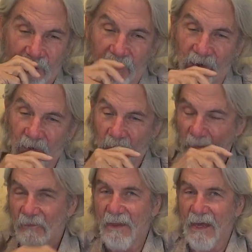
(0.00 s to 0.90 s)
you know,
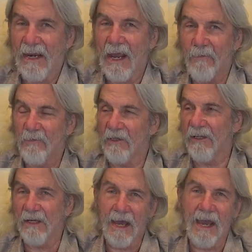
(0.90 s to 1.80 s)
that happened
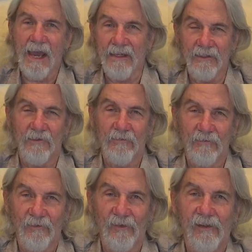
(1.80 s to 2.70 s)
at night.
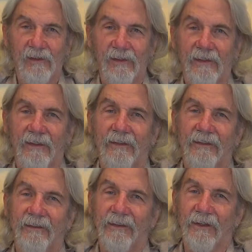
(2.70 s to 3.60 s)

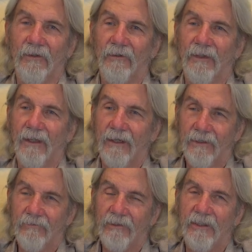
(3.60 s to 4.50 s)
You know, and
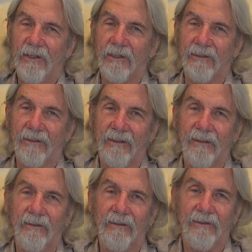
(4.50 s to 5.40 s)
every dark
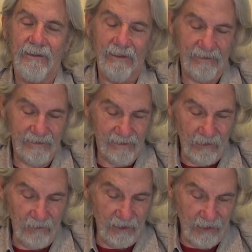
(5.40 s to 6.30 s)
thing that, that's
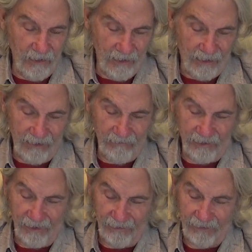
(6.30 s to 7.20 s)
going on,
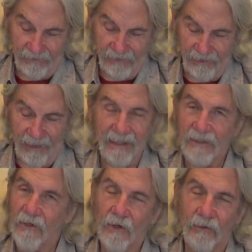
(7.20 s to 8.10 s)
everything that's in that
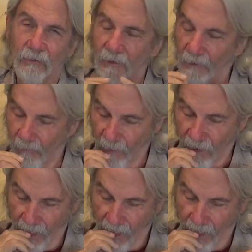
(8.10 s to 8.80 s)
dark room